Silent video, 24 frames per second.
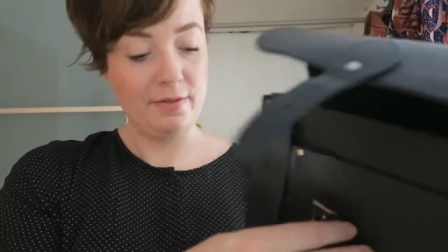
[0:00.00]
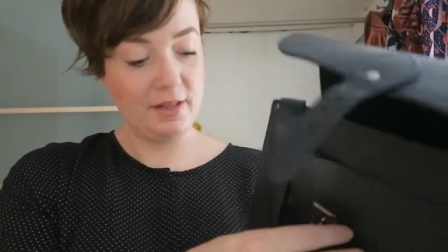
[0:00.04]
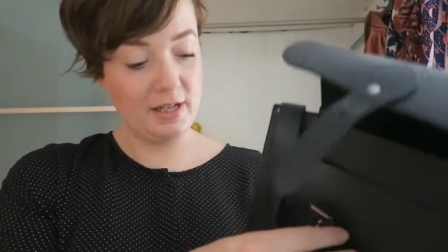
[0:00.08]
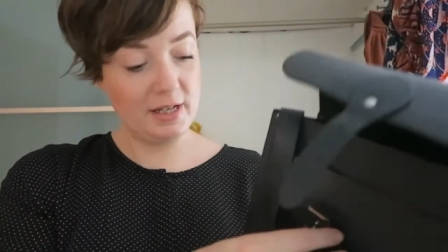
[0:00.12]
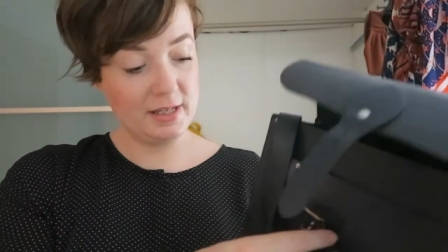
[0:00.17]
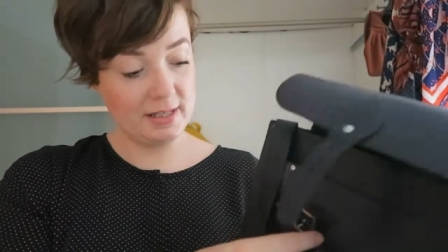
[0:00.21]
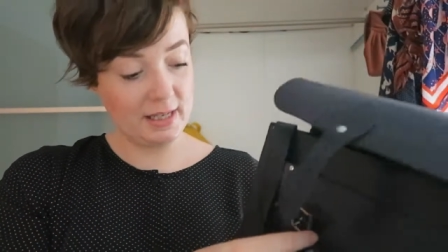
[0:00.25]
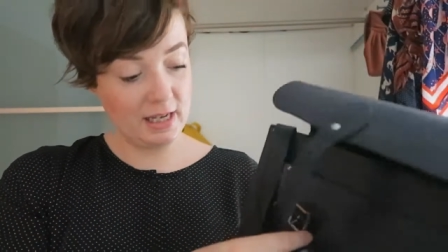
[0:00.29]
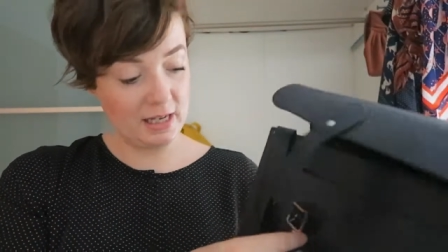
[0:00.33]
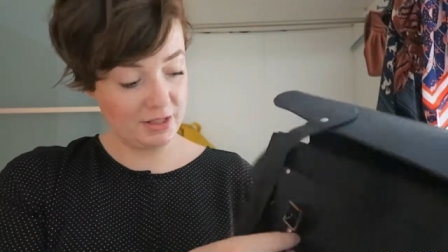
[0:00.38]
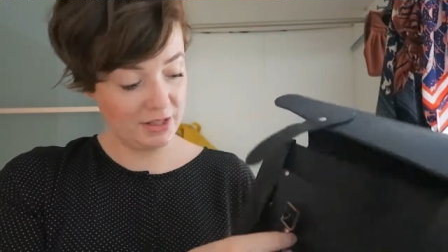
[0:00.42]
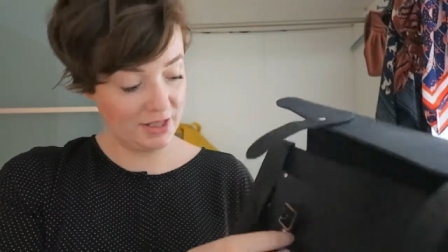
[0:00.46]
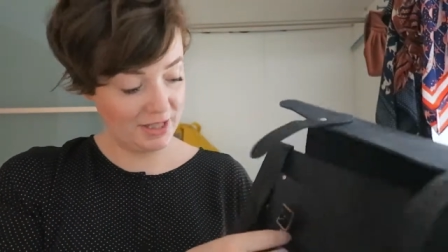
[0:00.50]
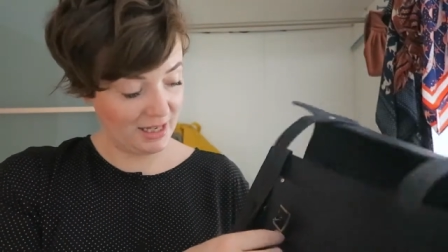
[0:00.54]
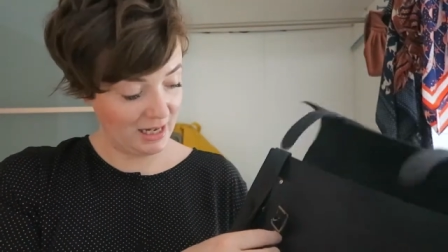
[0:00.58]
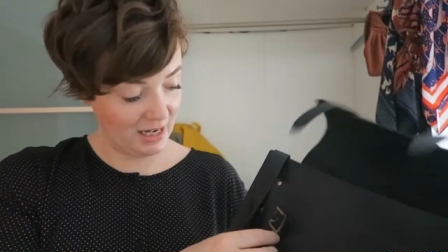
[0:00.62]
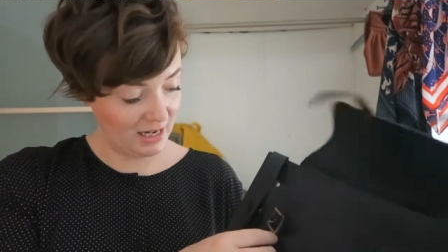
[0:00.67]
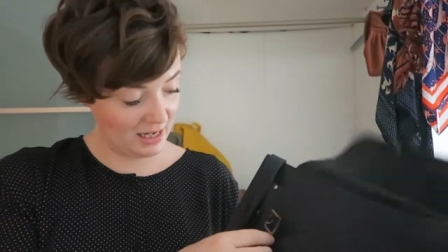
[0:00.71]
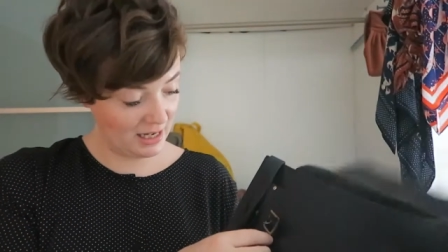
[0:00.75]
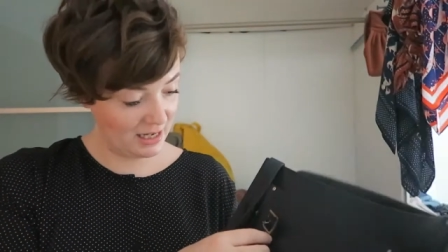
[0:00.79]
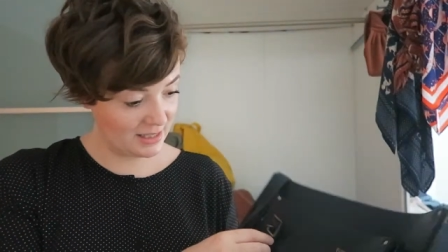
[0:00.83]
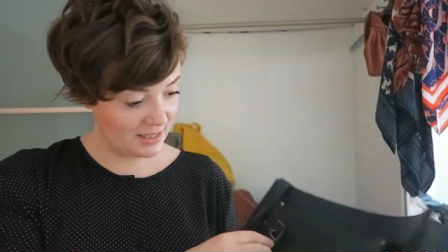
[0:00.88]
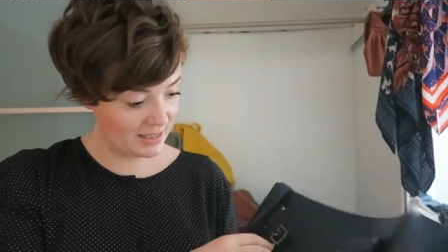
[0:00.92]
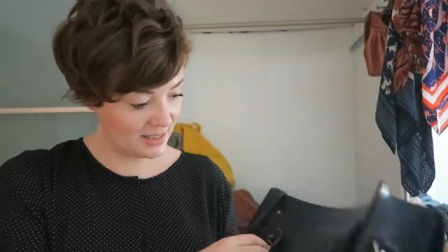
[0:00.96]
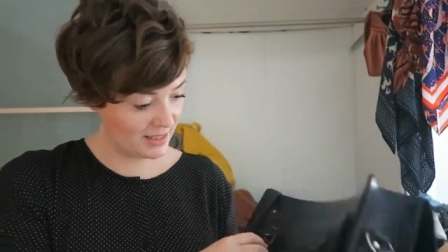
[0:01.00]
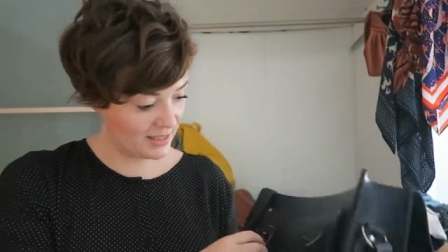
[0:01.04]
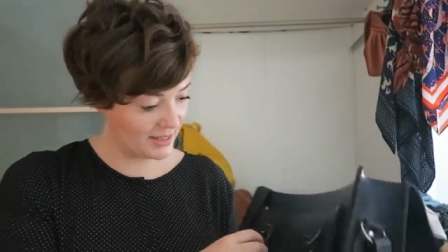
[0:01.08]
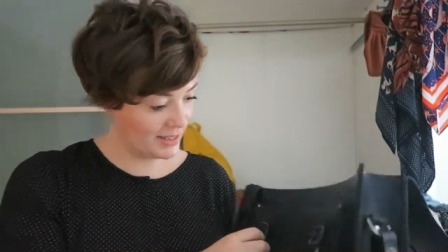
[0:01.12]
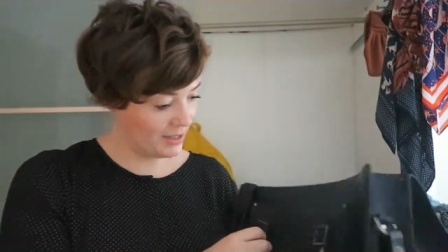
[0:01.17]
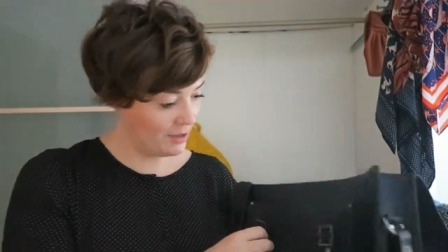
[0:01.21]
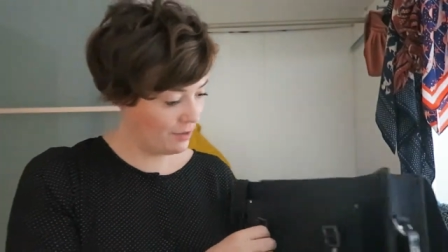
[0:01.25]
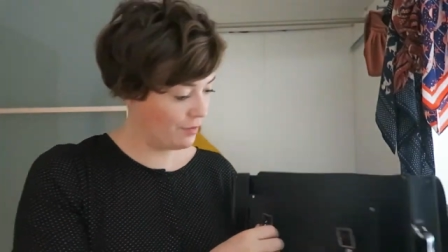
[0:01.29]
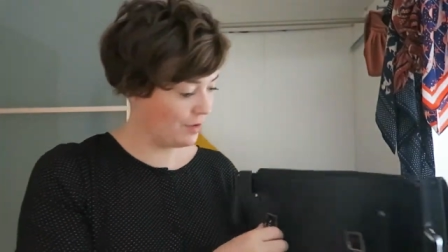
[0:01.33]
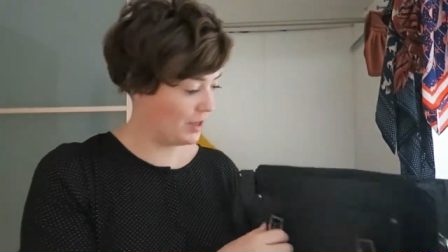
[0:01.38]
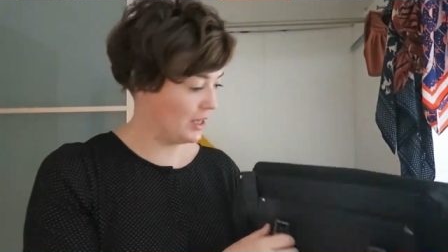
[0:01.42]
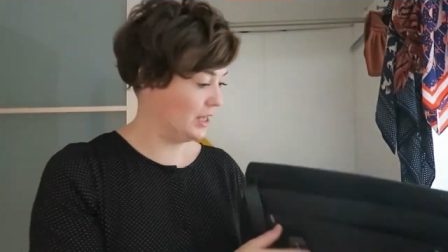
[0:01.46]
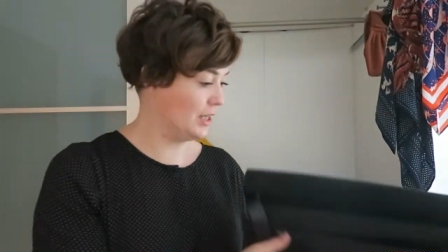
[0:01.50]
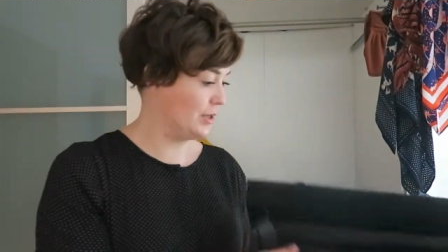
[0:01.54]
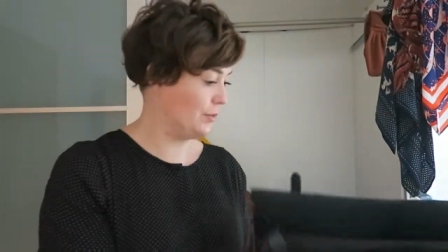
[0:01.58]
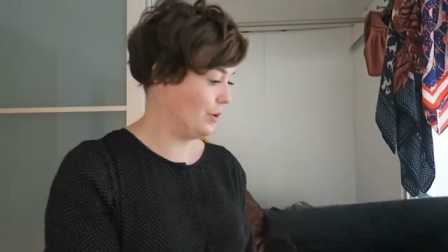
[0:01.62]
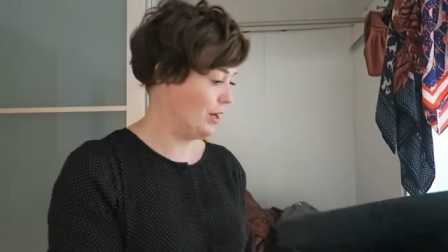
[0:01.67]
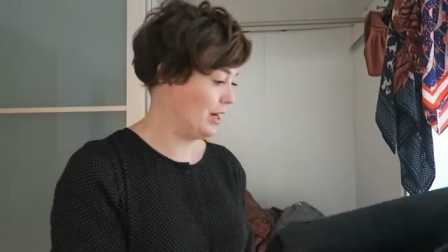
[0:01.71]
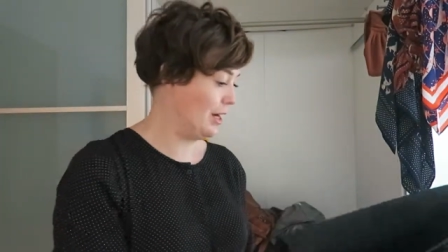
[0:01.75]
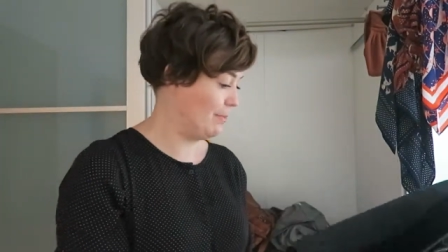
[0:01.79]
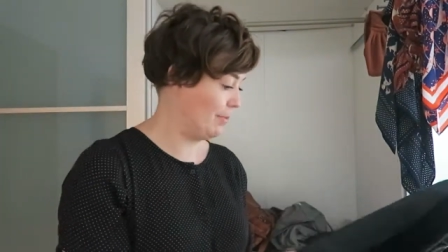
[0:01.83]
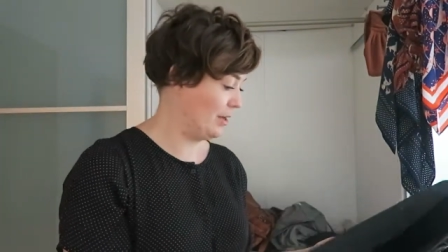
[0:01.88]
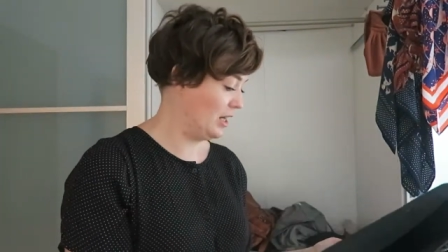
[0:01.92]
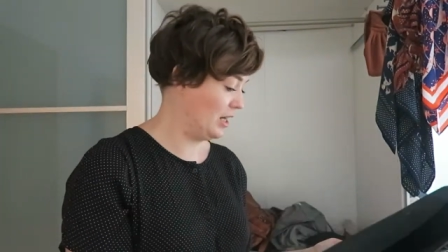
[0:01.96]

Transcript: This actually has silver hardware,